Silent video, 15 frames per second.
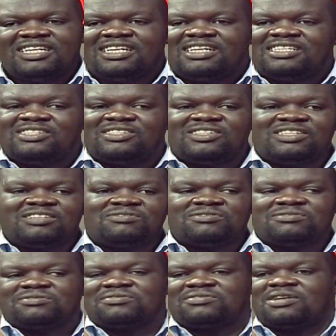You know, if
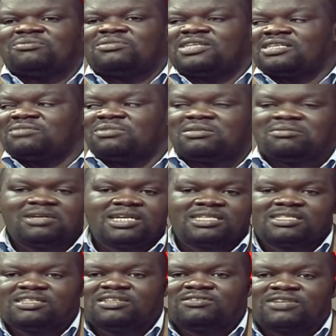somebody has been made a
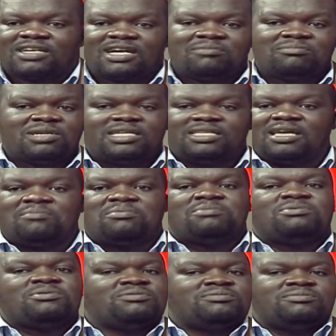C E O of a company, there are
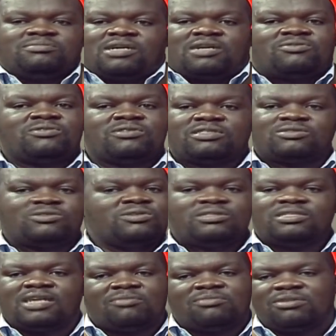people, a good
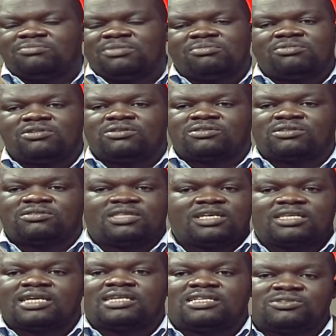number of people also think
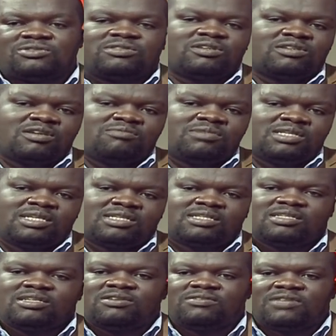that he should not have been the C
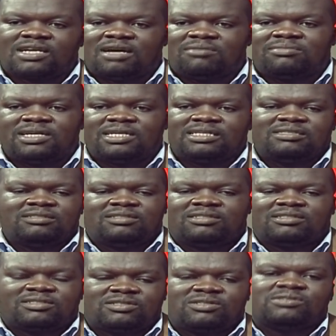E O of the company. Okay. You
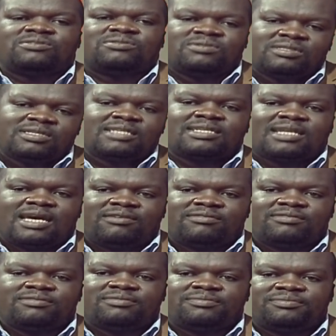know, so that's life.
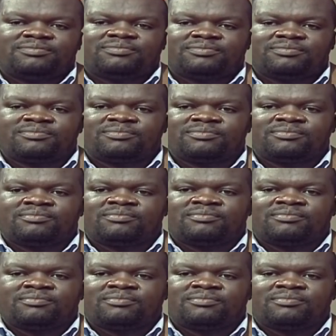Both of you have spent the last